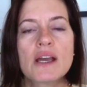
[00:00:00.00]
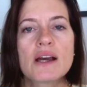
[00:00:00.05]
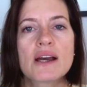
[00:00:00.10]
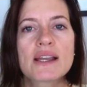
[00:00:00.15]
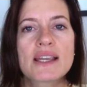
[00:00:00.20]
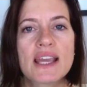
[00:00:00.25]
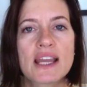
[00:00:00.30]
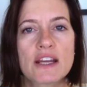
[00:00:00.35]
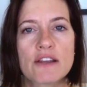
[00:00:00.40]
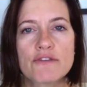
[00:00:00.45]

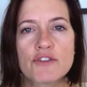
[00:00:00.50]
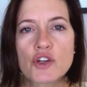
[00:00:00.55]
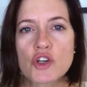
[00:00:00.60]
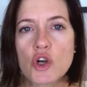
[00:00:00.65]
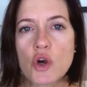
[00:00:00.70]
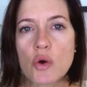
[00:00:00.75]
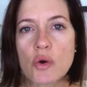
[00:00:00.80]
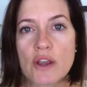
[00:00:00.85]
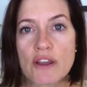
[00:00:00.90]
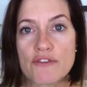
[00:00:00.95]
Again, if
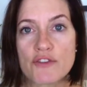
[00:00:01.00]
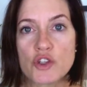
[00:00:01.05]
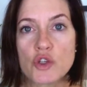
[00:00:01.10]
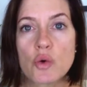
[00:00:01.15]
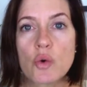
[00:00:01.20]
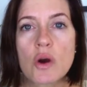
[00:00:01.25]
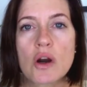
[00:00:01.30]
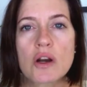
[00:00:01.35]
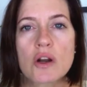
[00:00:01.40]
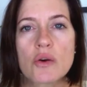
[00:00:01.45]

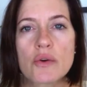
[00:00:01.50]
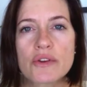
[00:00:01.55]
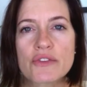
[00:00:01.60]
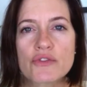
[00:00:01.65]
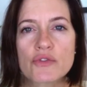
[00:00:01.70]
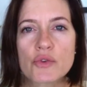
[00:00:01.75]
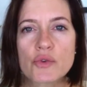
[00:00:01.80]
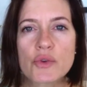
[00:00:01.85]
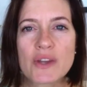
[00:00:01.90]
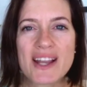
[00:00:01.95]
you are going
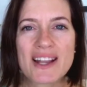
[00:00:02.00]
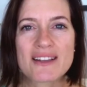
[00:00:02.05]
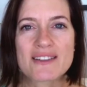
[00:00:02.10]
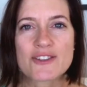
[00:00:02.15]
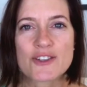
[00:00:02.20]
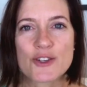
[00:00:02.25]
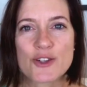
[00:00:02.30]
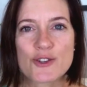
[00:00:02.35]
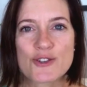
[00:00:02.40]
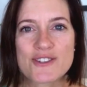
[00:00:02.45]
through
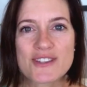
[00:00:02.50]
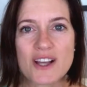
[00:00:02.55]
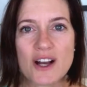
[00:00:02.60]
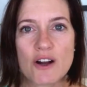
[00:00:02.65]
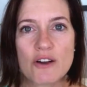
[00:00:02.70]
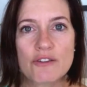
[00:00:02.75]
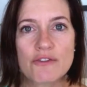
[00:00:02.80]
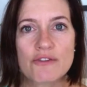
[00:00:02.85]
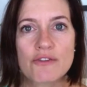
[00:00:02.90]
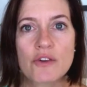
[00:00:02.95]
cancer
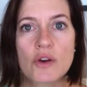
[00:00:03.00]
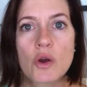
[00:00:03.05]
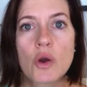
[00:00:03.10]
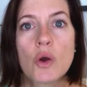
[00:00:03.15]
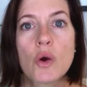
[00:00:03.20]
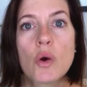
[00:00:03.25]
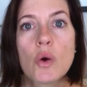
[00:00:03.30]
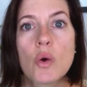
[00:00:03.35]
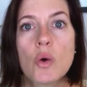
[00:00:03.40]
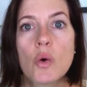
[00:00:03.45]
yourself
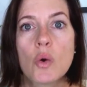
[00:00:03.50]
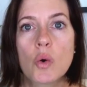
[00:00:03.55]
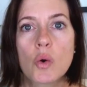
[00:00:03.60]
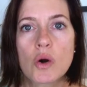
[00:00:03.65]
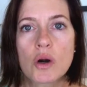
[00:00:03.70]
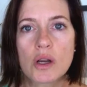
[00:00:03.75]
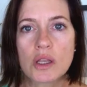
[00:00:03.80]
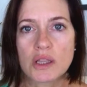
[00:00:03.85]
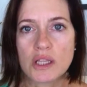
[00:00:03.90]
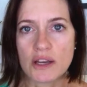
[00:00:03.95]

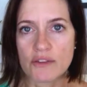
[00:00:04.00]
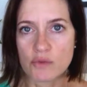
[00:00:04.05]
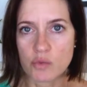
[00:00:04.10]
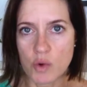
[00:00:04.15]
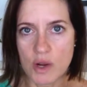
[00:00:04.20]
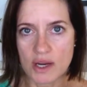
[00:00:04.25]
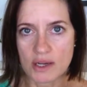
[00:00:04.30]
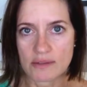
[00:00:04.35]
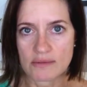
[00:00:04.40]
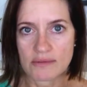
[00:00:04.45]
or a loved
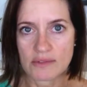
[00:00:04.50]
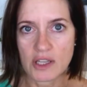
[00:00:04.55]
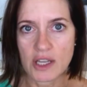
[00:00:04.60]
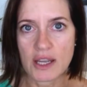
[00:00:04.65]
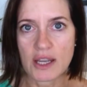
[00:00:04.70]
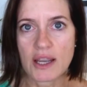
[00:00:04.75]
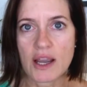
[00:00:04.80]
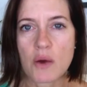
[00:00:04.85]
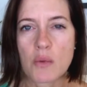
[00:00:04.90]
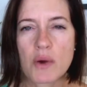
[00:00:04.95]
one,
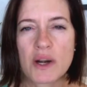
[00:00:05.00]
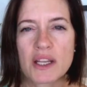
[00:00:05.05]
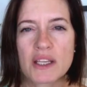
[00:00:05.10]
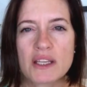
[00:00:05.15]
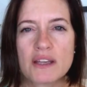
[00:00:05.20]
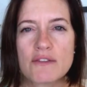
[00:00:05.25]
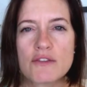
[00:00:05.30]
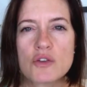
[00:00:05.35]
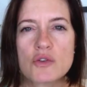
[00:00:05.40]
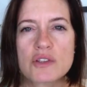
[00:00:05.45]
okay? I want to
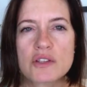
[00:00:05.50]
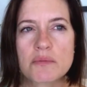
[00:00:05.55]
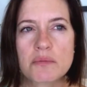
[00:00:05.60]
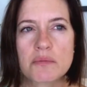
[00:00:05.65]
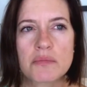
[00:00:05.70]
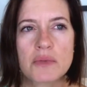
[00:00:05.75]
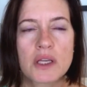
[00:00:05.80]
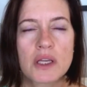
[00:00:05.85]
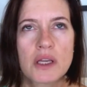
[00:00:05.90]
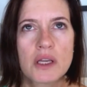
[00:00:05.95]
give you
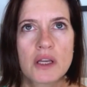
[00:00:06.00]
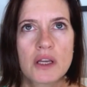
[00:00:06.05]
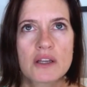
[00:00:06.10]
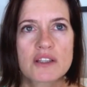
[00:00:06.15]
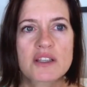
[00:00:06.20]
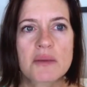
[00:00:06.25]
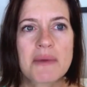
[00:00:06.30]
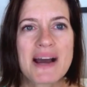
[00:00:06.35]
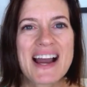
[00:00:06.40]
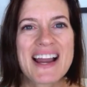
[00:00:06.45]
some
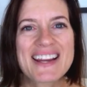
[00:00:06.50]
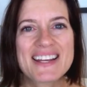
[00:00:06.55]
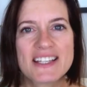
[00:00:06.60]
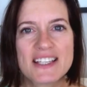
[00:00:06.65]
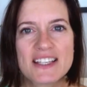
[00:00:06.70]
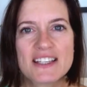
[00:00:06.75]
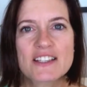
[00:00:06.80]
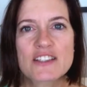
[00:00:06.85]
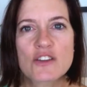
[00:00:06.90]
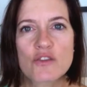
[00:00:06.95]

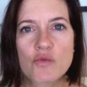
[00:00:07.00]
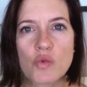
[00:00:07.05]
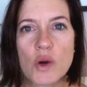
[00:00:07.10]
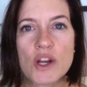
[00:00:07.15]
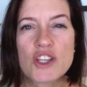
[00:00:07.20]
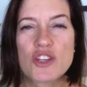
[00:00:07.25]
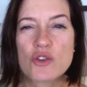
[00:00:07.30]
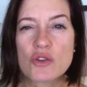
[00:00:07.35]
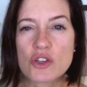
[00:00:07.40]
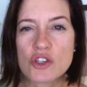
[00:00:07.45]
ideas of
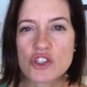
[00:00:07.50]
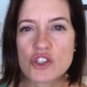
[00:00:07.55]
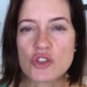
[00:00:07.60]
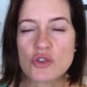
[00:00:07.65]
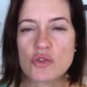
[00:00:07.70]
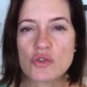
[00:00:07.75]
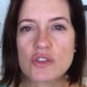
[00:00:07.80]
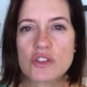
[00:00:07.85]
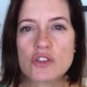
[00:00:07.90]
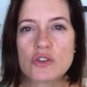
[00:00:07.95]
what you can
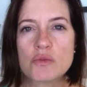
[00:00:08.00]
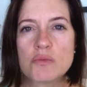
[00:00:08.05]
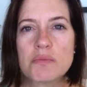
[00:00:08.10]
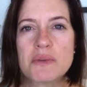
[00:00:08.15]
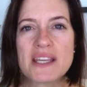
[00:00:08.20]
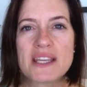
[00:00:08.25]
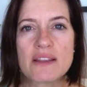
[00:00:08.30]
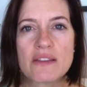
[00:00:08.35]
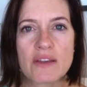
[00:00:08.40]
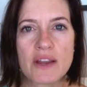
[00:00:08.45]
do to
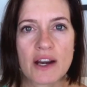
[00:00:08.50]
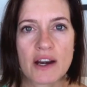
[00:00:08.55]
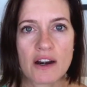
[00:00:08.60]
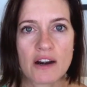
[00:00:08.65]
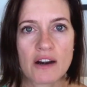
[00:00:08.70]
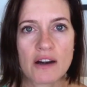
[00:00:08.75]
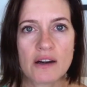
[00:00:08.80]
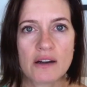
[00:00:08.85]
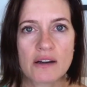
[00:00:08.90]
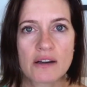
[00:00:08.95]
be
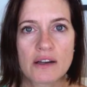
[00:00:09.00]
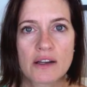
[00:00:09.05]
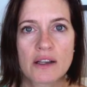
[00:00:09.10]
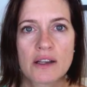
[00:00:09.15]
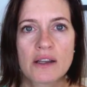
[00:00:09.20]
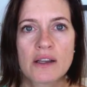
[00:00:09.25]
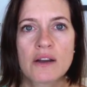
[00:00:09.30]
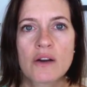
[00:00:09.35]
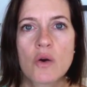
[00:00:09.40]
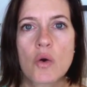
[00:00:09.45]
there,
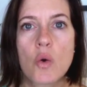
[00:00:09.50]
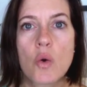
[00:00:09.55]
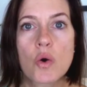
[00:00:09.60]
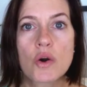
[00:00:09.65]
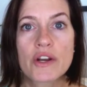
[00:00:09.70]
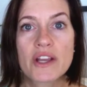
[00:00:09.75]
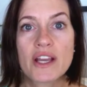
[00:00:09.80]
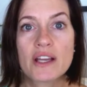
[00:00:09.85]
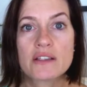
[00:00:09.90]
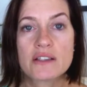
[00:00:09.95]

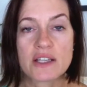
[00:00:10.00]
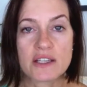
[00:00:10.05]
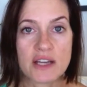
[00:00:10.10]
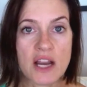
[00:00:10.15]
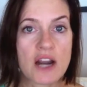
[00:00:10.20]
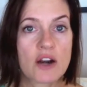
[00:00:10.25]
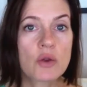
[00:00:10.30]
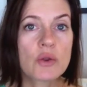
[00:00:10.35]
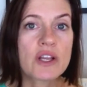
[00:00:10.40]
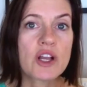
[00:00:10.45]
or to
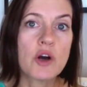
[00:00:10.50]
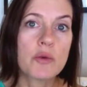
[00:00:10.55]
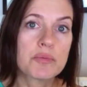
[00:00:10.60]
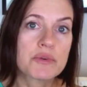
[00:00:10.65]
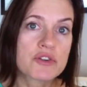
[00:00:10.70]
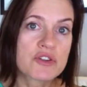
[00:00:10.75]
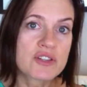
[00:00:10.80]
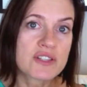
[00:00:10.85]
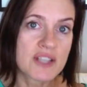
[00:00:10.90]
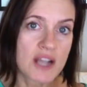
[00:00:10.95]
not only help
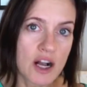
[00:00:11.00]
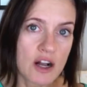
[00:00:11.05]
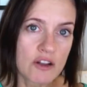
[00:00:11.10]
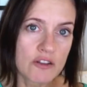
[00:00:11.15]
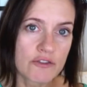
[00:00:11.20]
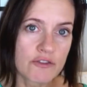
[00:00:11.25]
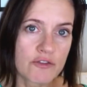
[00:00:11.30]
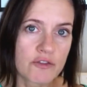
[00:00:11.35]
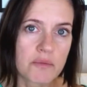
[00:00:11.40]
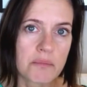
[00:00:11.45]

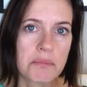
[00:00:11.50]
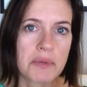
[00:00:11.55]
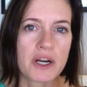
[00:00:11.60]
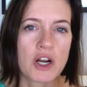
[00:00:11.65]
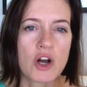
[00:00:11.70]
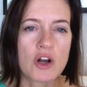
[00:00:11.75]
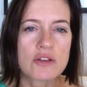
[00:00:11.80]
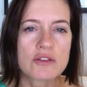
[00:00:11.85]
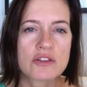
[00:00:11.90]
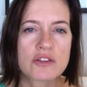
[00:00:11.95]
yourself, but
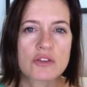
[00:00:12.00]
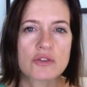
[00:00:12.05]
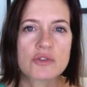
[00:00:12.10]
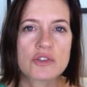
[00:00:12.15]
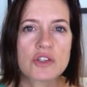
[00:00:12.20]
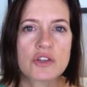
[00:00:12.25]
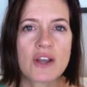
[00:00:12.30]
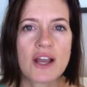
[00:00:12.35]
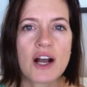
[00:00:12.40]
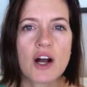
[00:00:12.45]
also
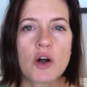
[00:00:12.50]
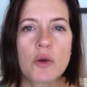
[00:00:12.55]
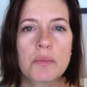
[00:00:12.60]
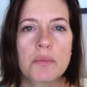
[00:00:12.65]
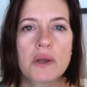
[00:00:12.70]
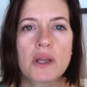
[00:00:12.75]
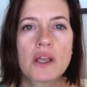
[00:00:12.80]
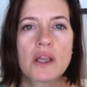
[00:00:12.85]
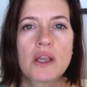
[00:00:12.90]
to help